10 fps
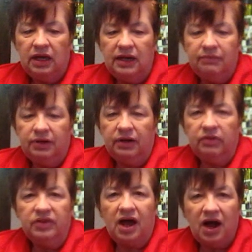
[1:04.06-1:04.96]
Anybody
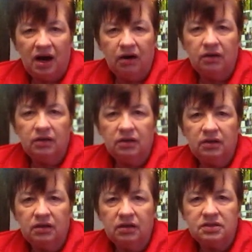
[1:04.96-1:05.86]
with a heart,
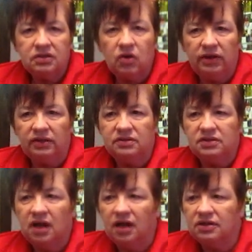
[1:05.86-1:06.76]
it's going to
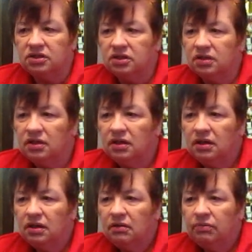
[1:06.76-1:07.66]
touch.
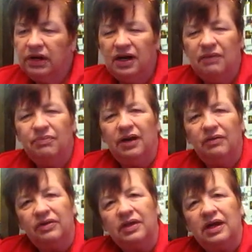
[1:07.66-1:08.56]
But anybody
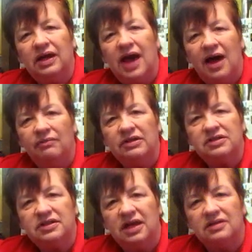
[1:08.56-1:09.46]
with any common
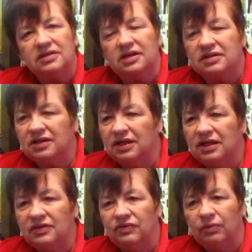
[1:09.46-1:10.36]
sense could see
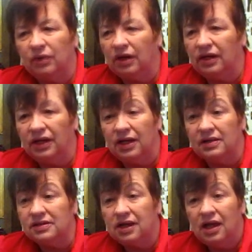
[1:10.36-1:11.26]
this for what it
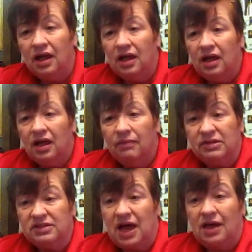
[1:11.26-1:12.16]
is.
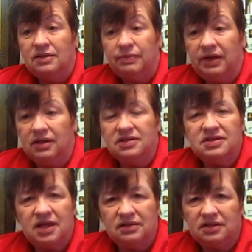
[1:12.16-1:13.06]
Besides being a
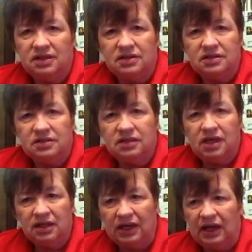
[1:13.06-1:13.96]
senseless
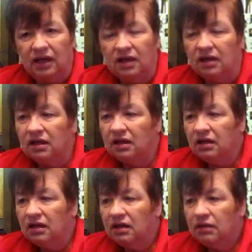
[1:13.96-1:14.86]
killing
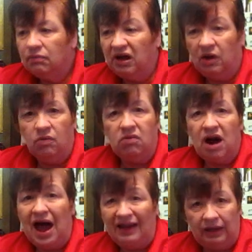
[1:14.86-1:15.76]
by a
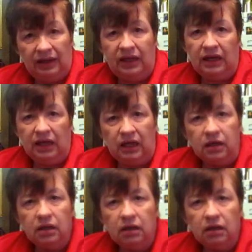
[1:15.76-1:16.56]
rotten kid,